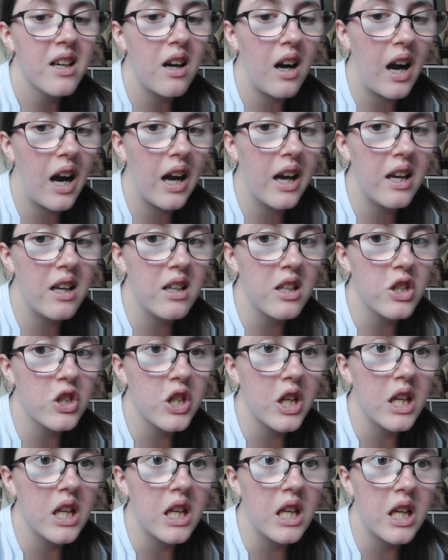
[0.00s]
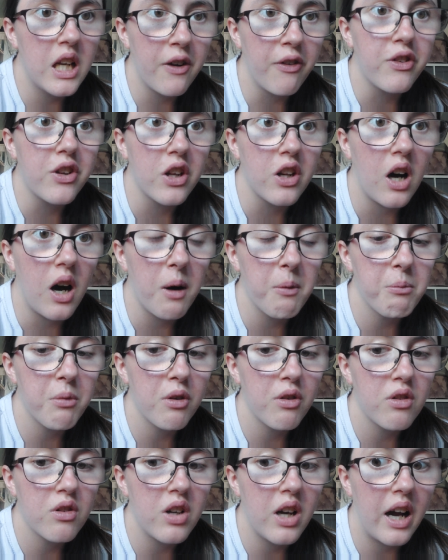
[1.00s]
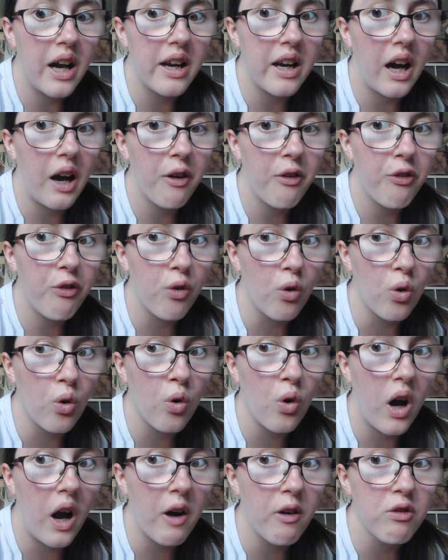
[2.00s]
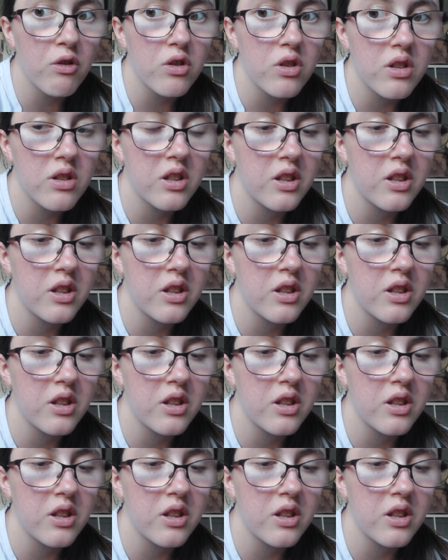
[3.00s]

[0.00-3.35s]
I legit lifted up, and I thought